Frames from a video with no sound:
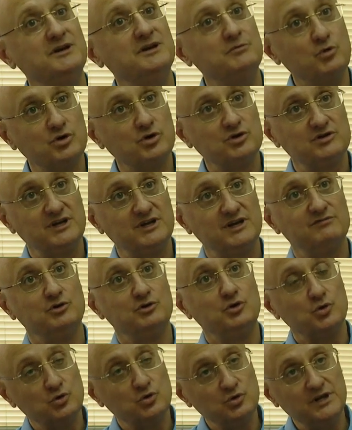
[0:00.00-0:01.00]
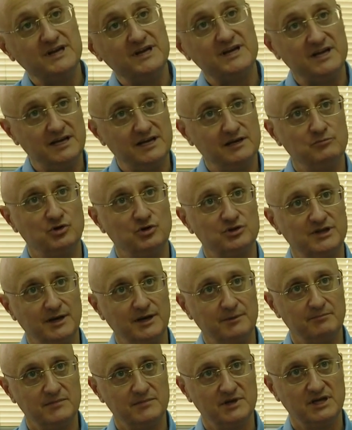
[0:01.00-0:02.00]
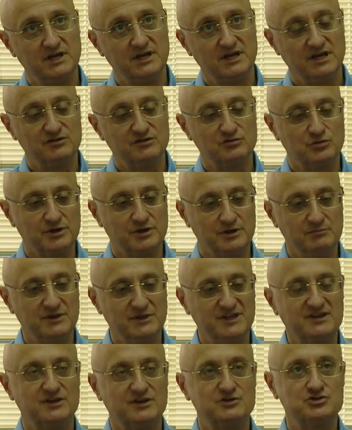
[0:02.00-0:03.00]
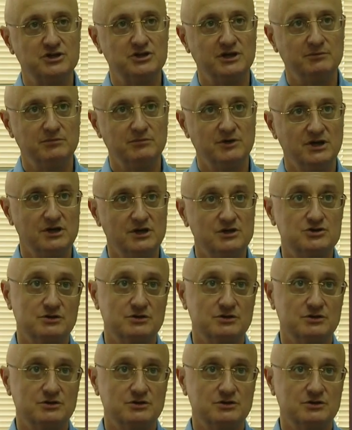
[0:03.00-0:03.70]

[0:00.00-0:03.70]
remain in these same renovated areas that are becoming more expensive.